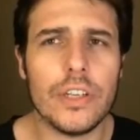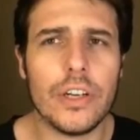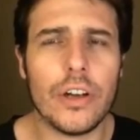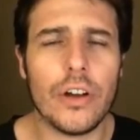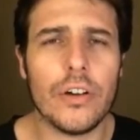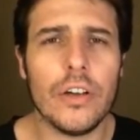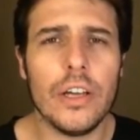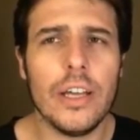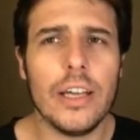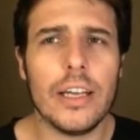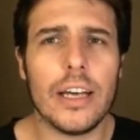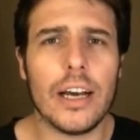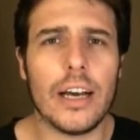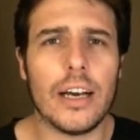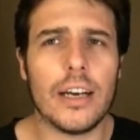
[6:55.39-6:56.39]

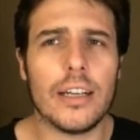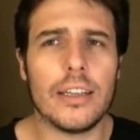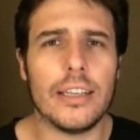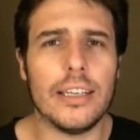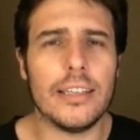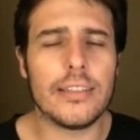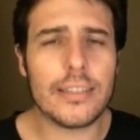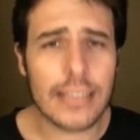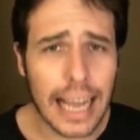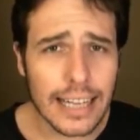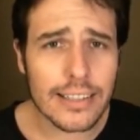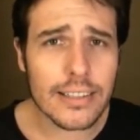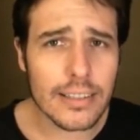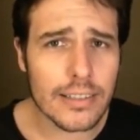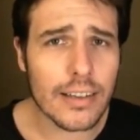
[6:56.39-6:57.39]
the
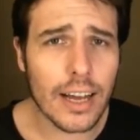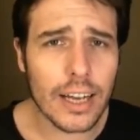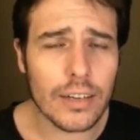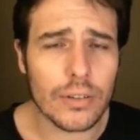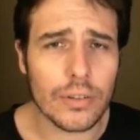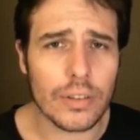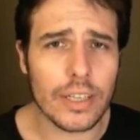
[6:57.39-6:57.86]
Saturn cycle